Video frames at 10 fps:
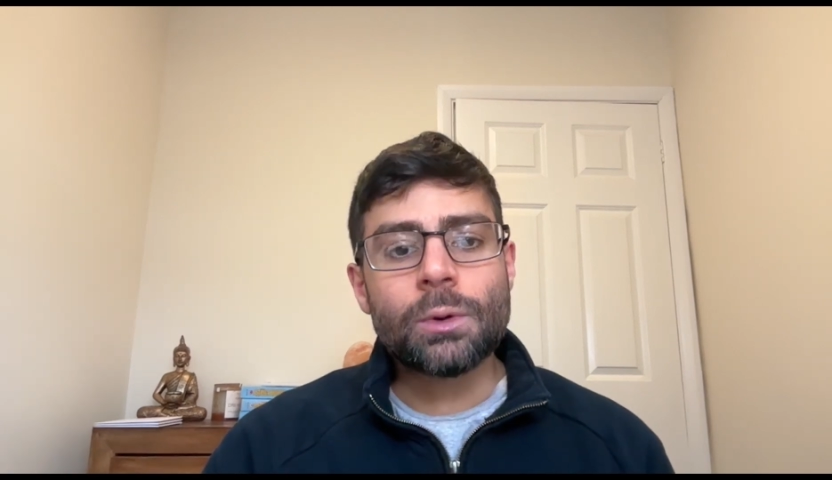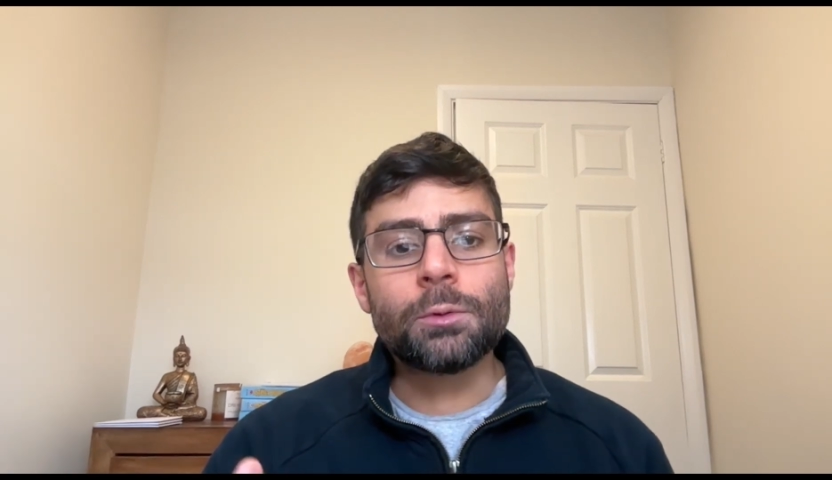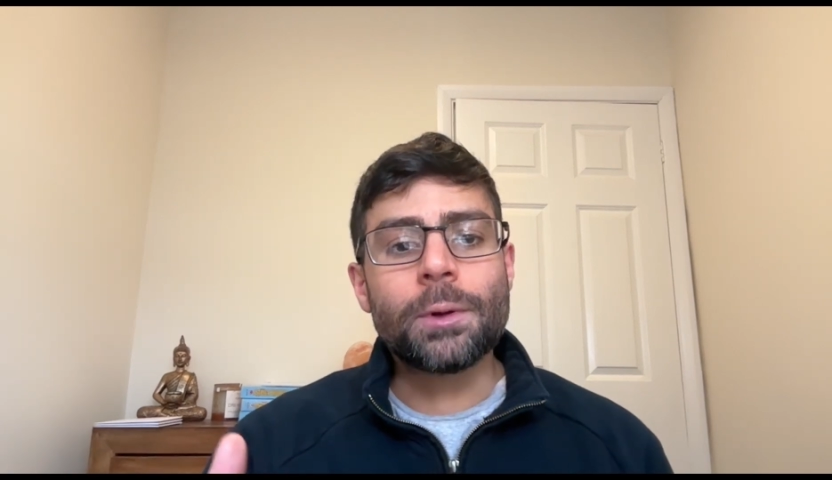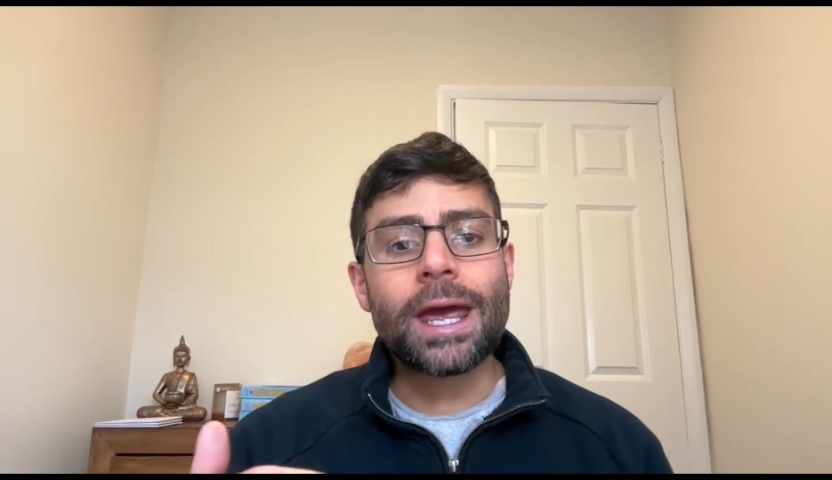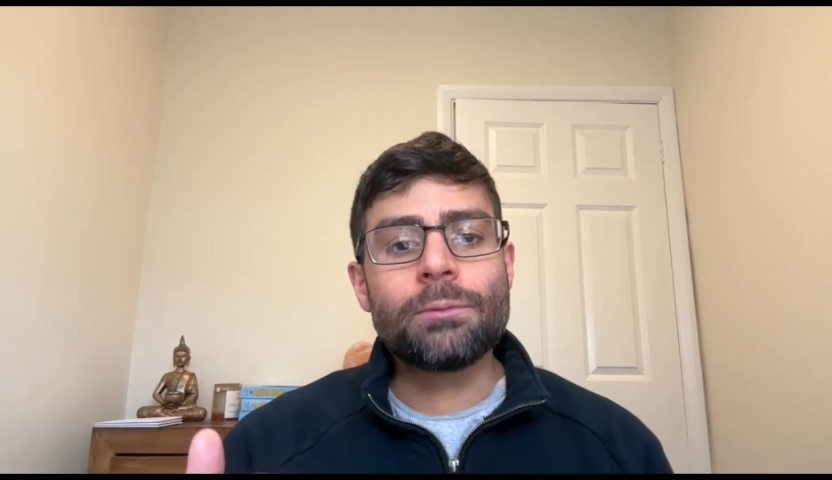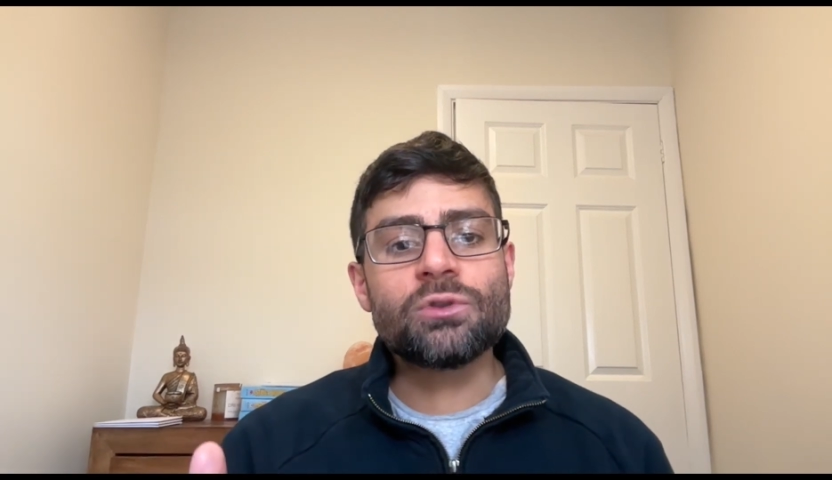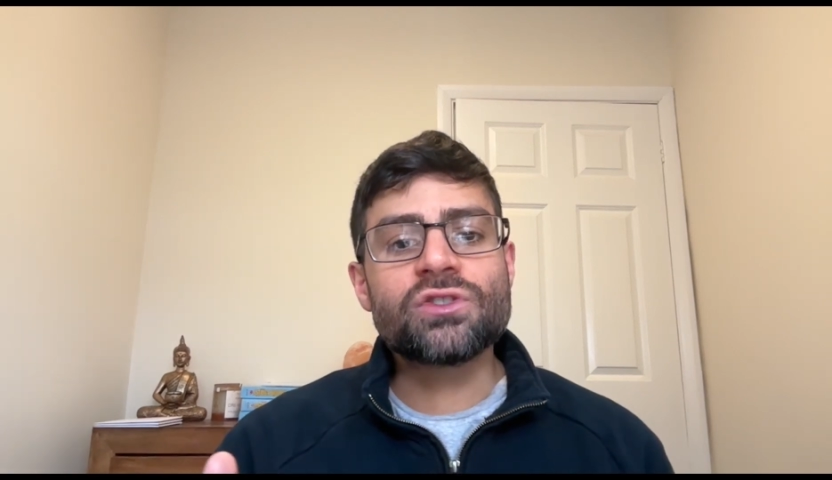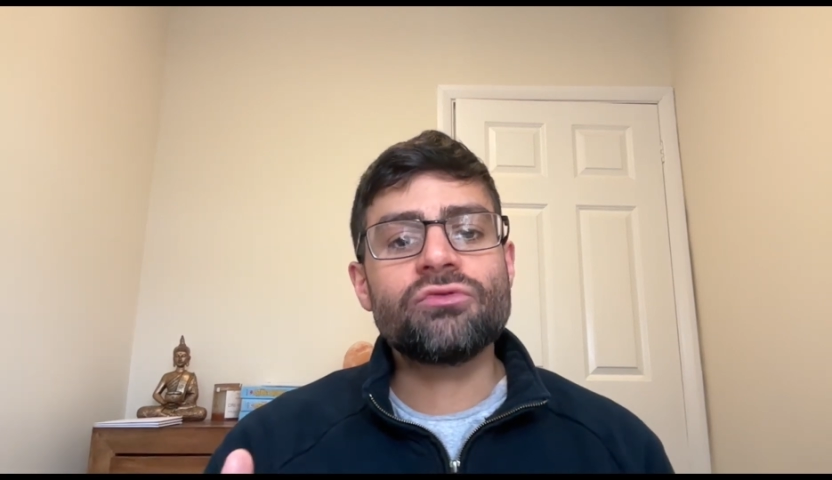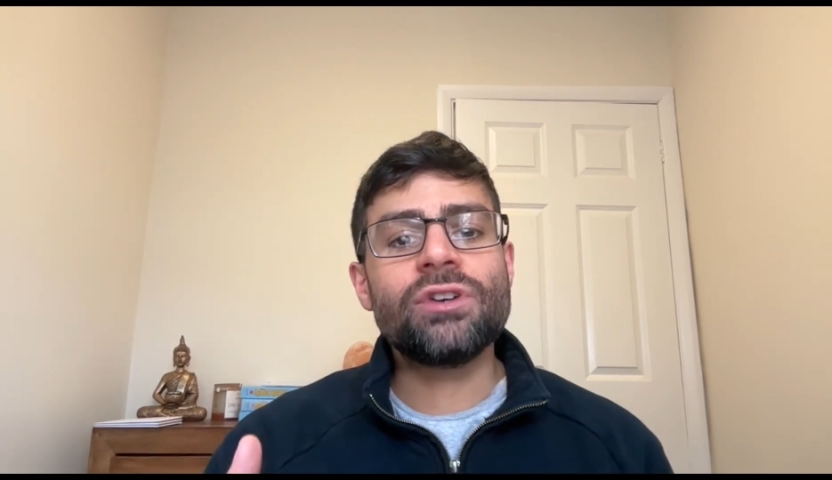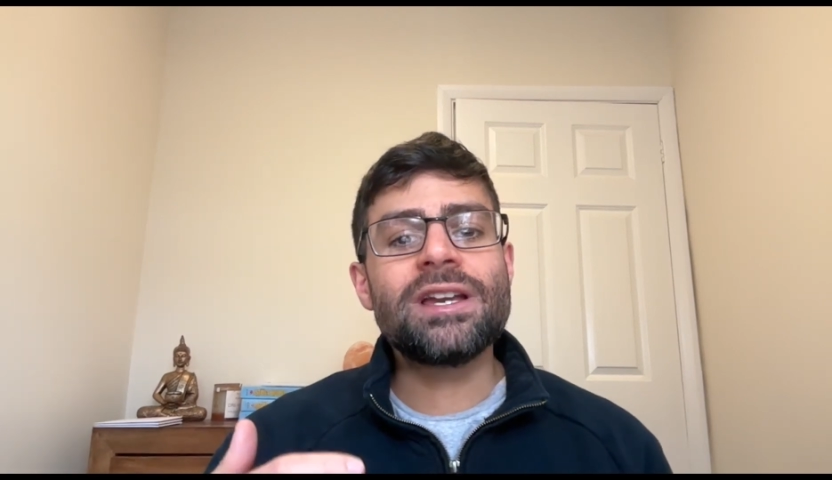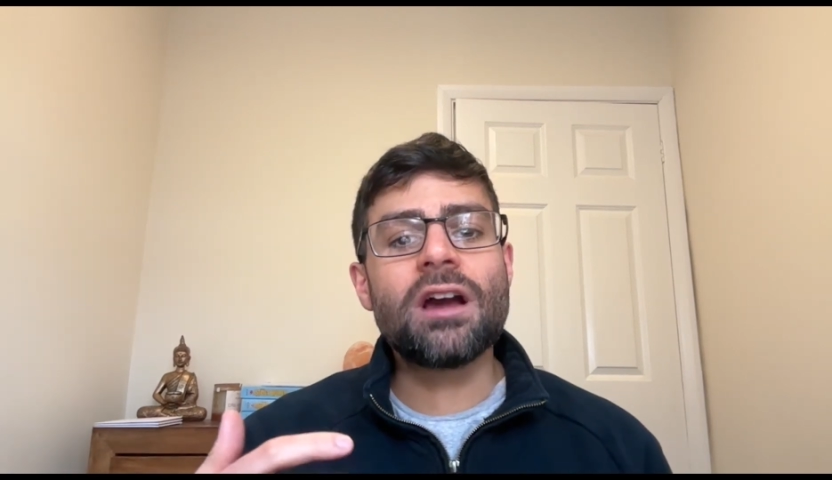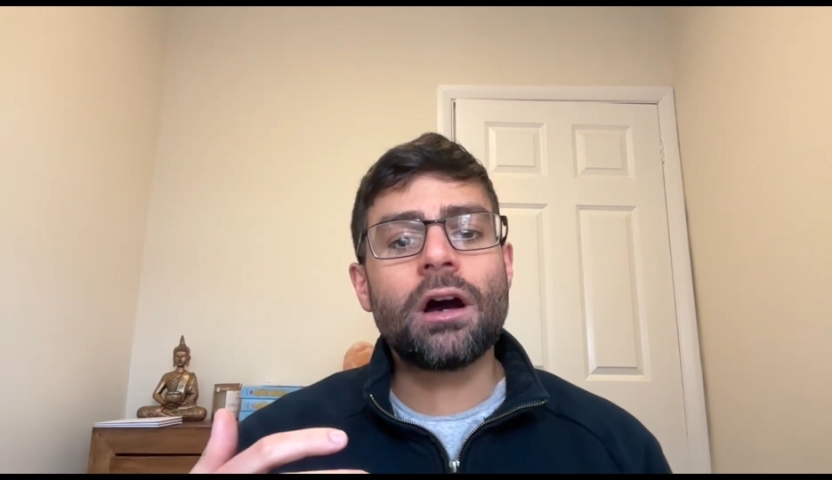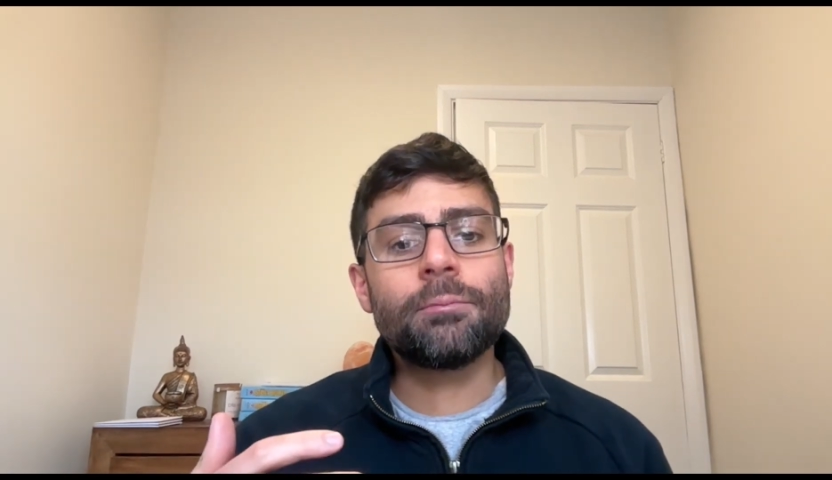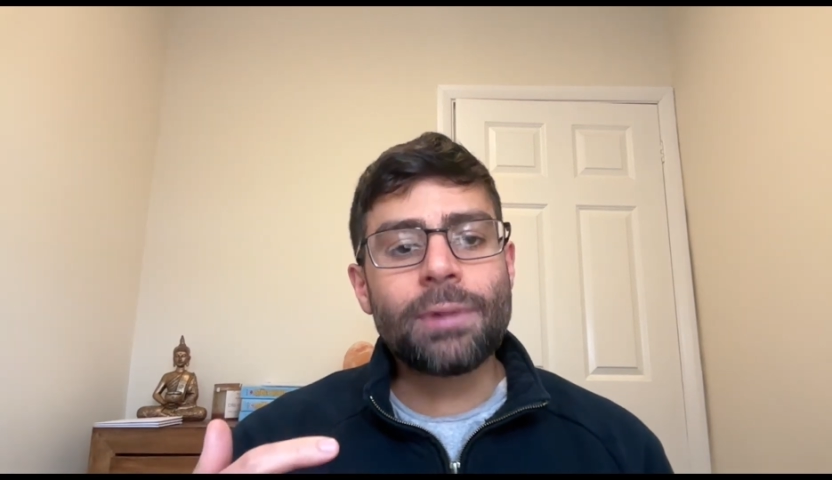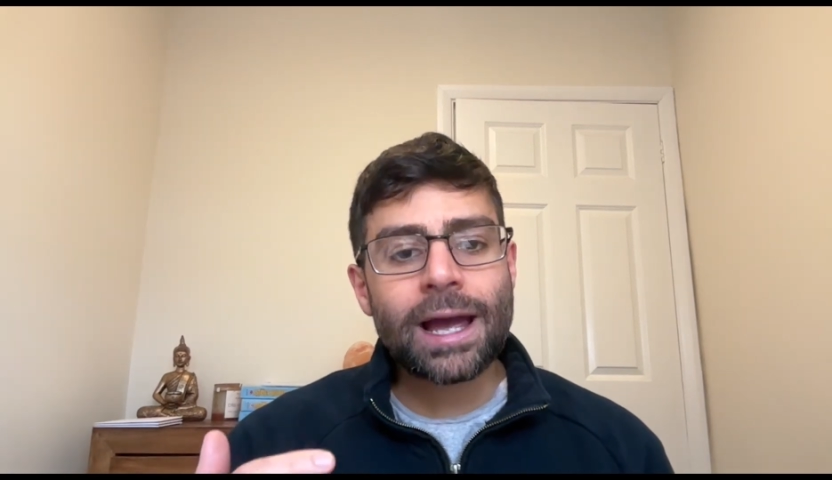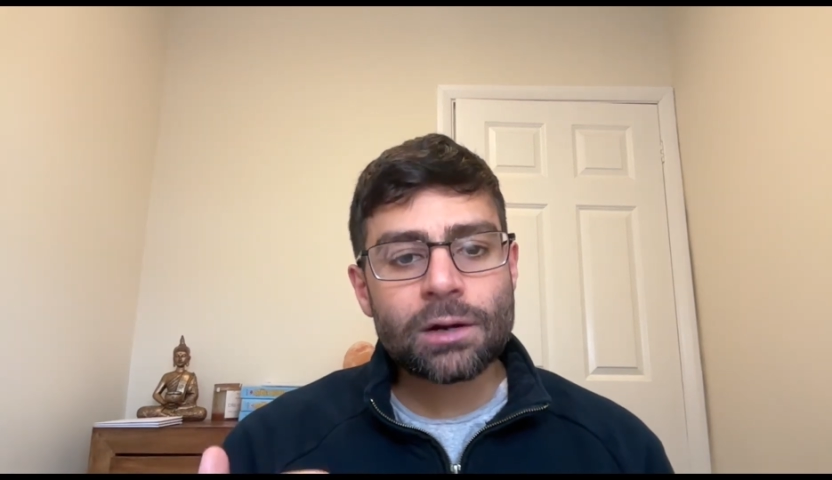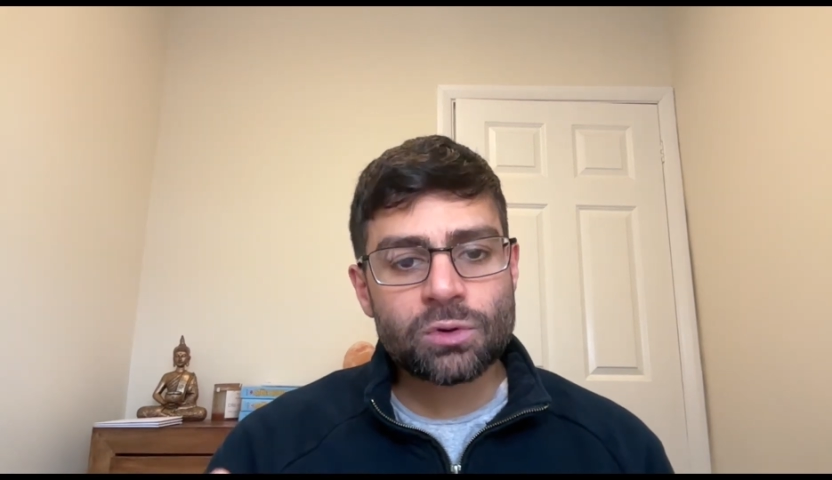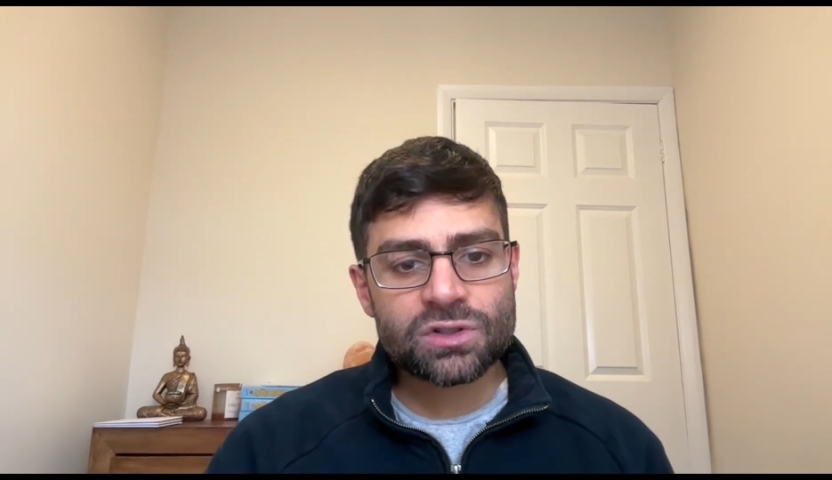where we're able to really unpack